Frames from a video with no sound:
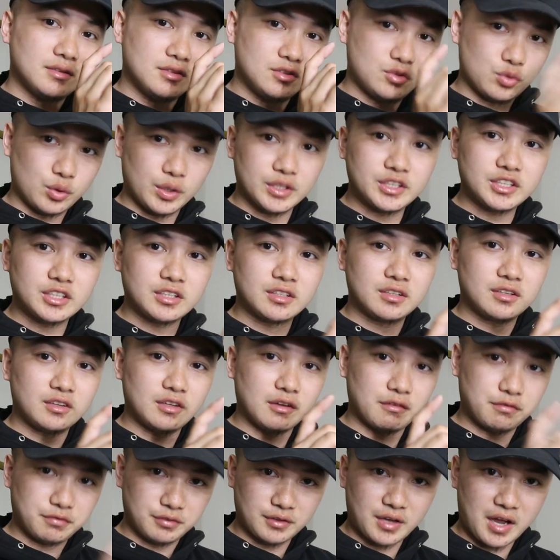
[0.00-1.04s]
twitch the
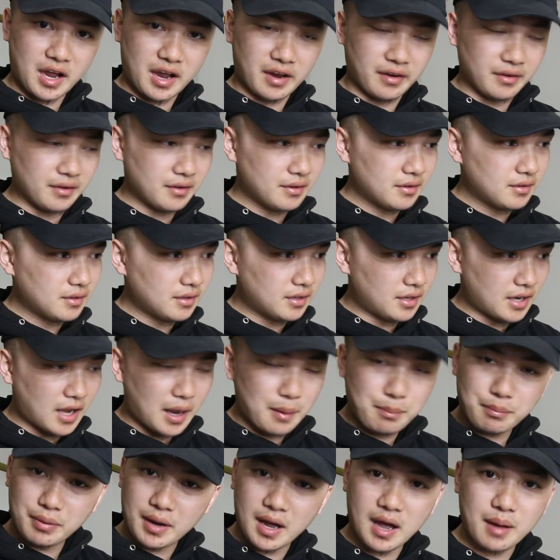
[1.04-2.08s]
fly.
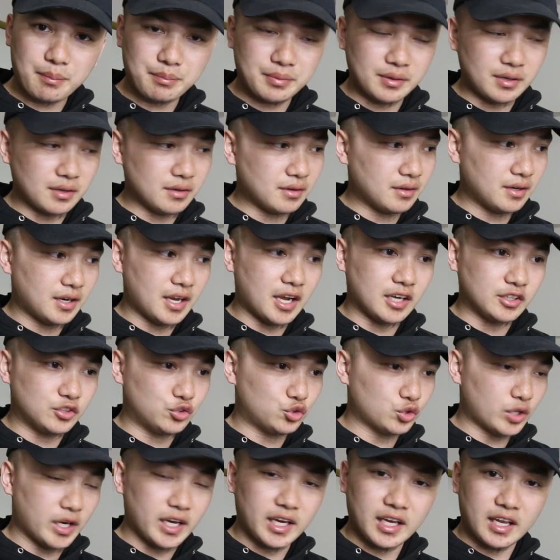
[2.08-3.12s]
Not pop it, not
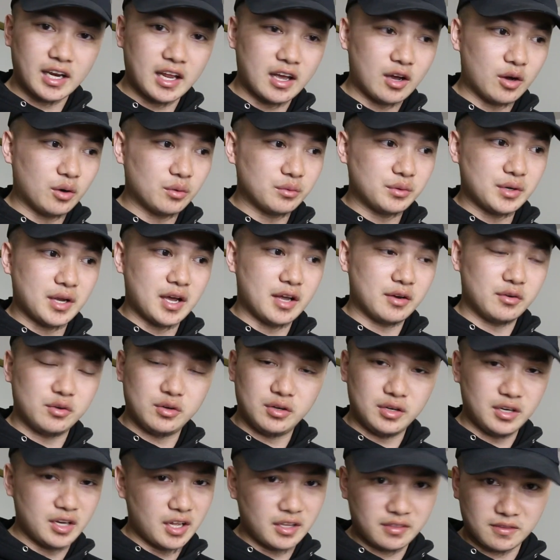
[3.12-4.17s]
drag it out, not
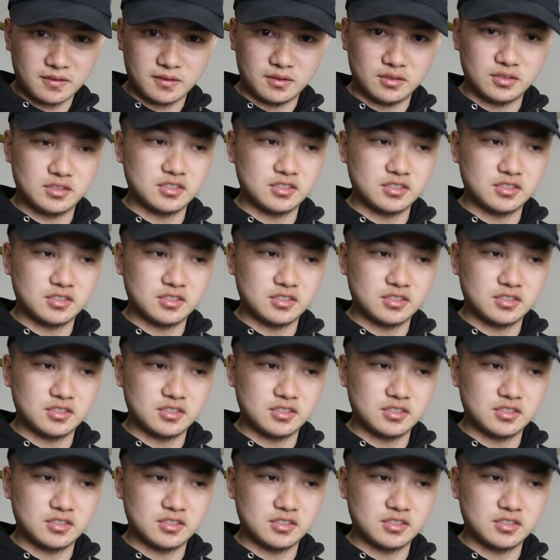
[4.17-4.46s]
nothing.